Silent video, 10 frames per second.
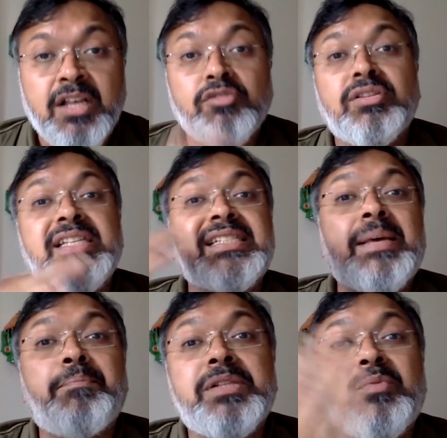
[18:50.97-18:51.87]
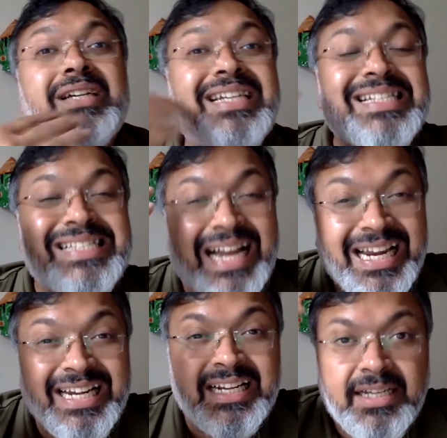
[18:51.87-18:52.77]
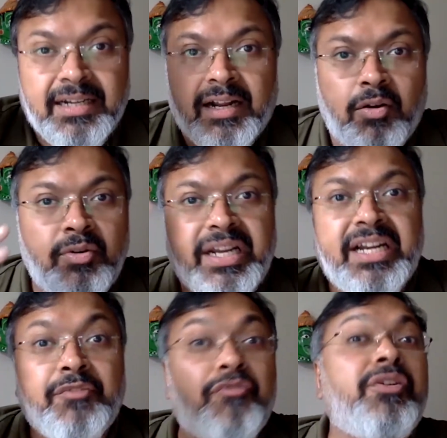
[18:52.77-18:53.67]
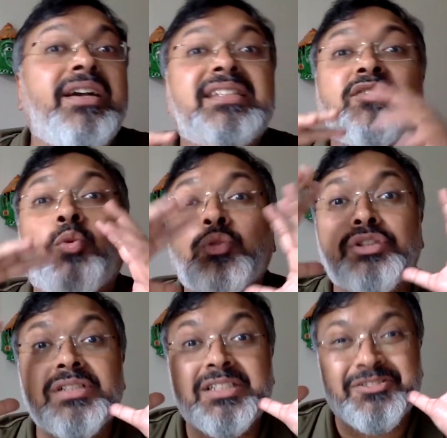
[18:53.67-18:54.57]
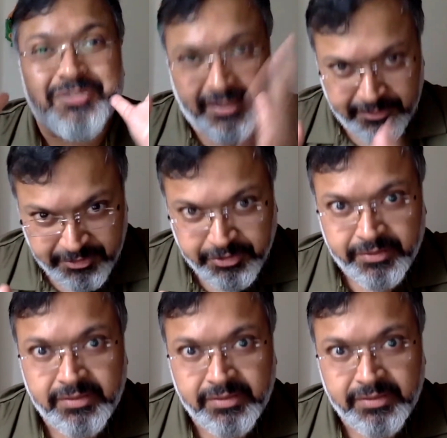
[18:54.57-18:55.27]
So these temples were designed around a different social structure.